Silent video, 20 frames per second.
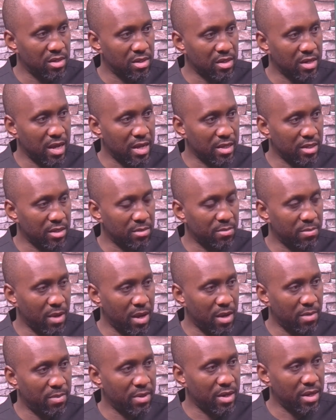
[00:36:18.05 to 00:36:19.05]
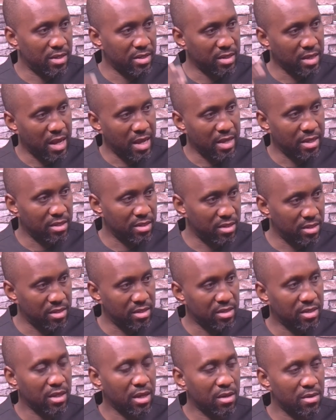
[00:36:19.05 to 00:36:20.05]
gas power plants are in the
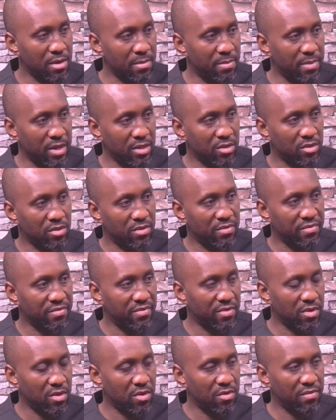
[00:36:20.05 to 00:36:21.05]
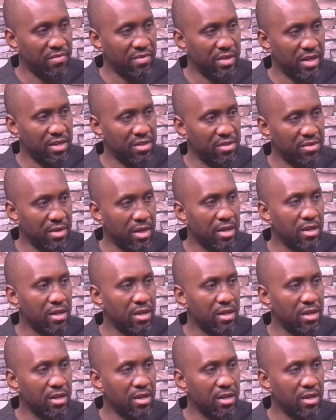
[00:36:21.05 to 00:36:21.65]
southern part of, of Nigeria.